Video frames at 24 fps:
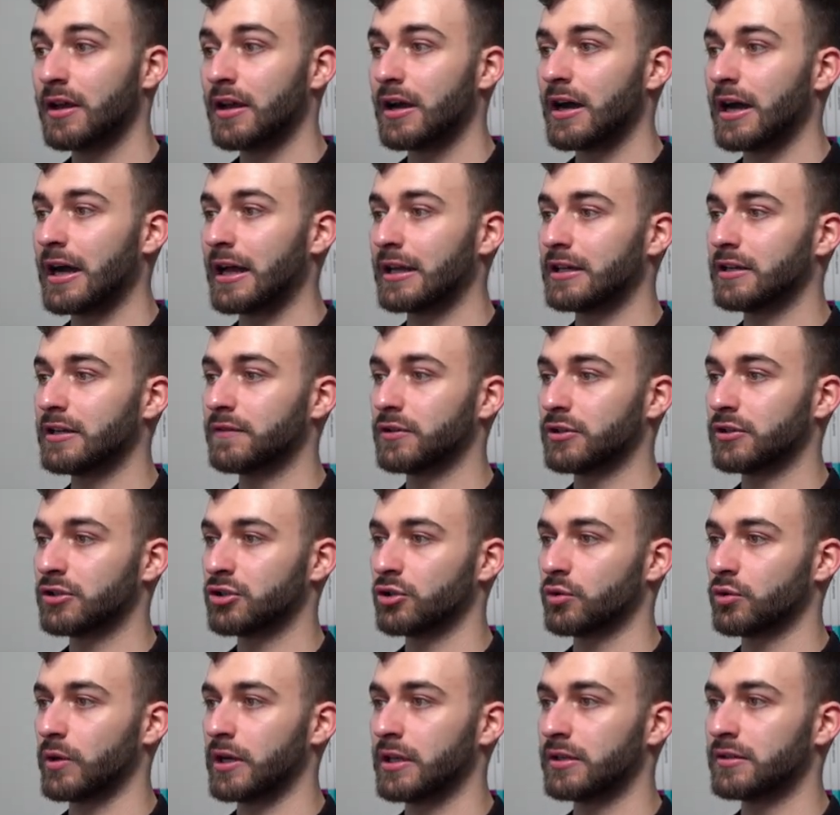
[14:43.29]
I'll leave you
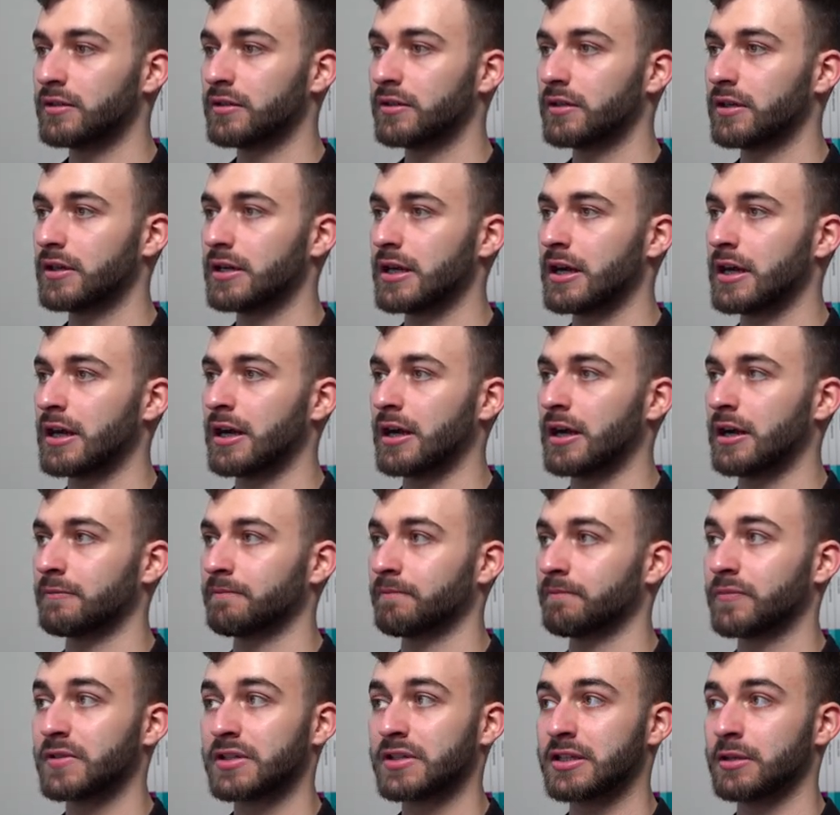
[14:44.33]
to it. Um,
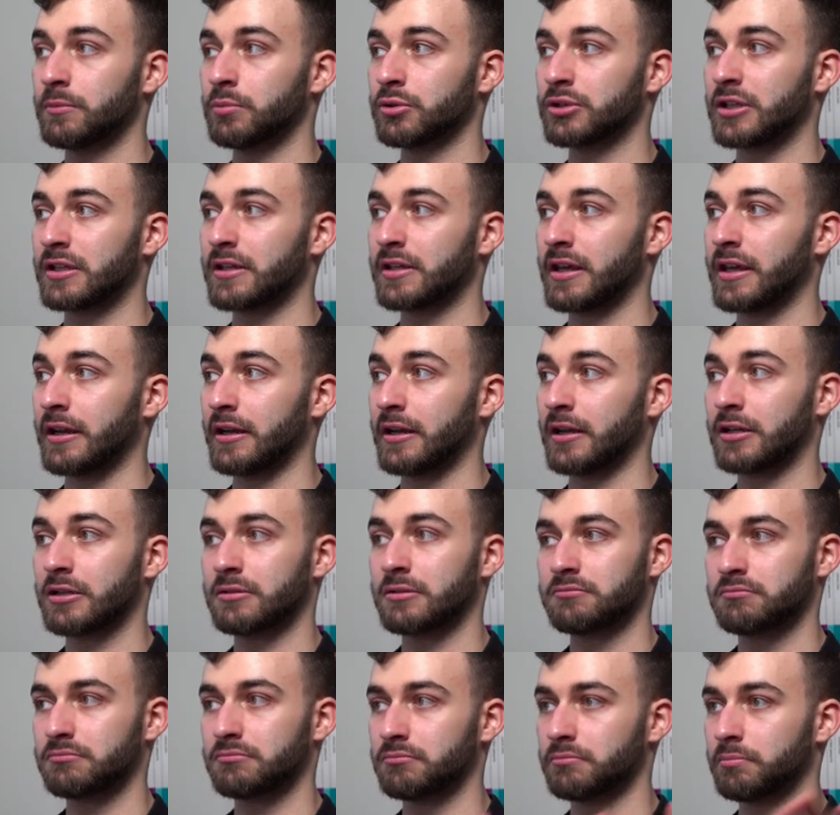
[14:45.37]
simple.ink.
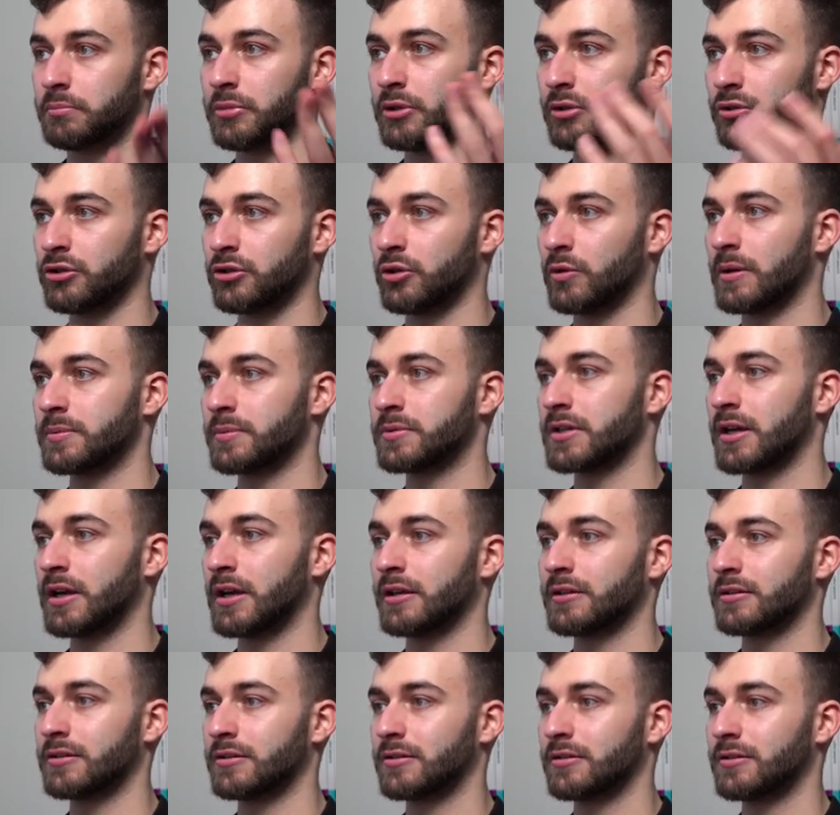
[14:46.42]
Build your
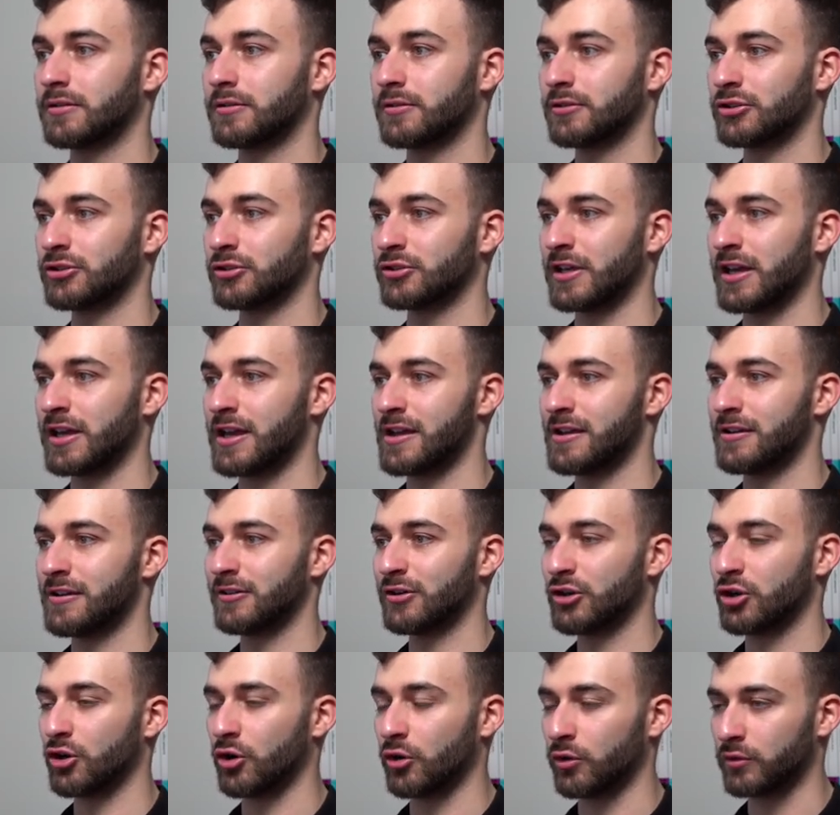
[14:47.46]
website today.
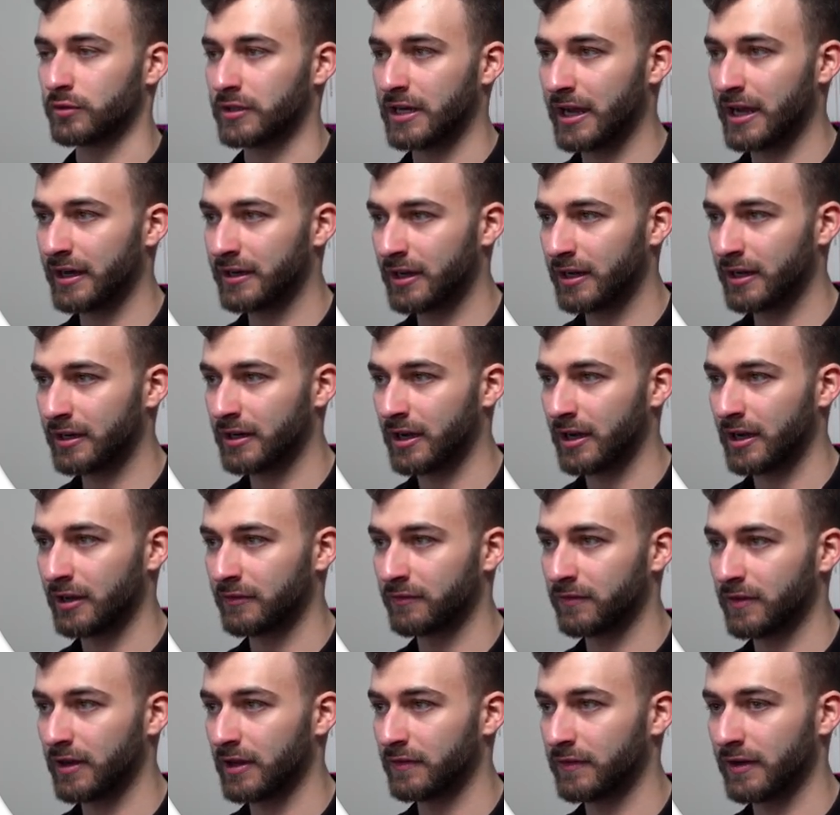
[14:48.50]
Call
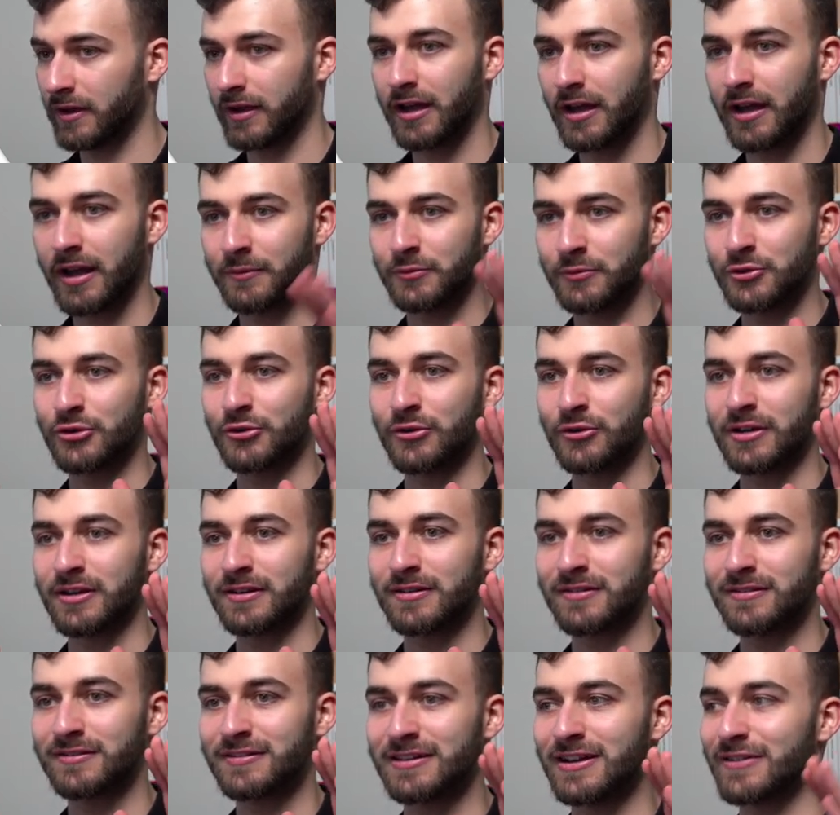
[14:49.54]
9995. I'm joking.
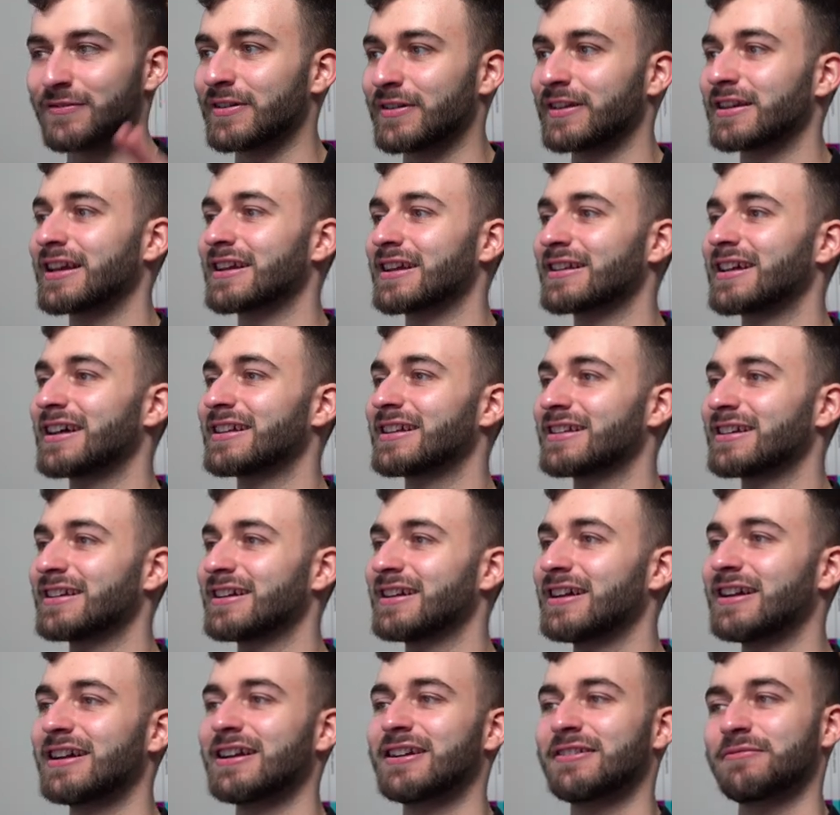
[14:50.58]
Nothing like that.
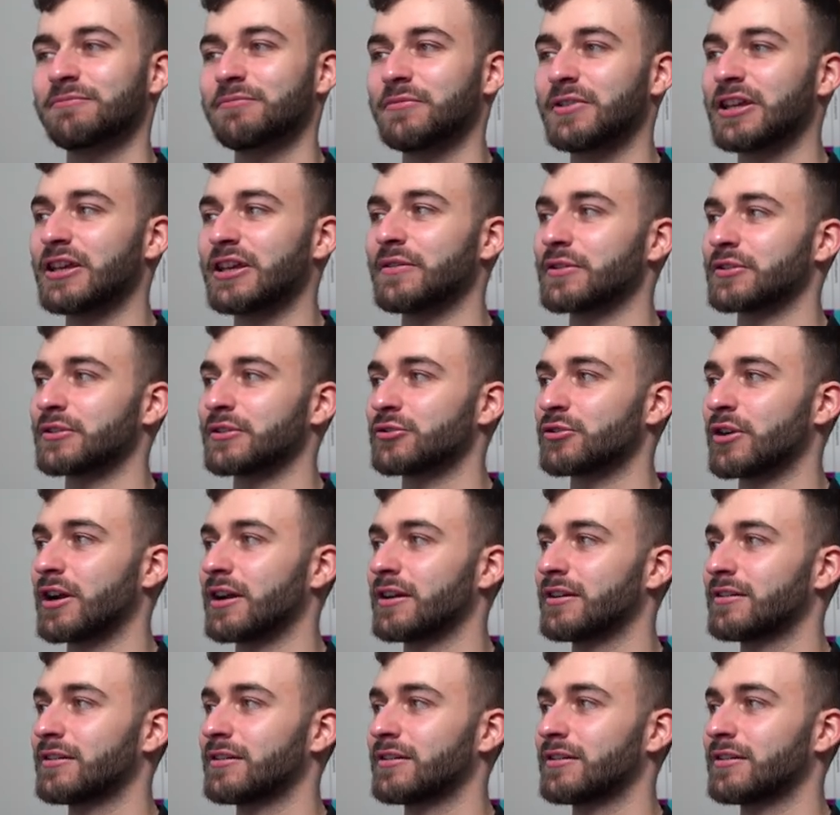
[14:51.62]
Give us a try.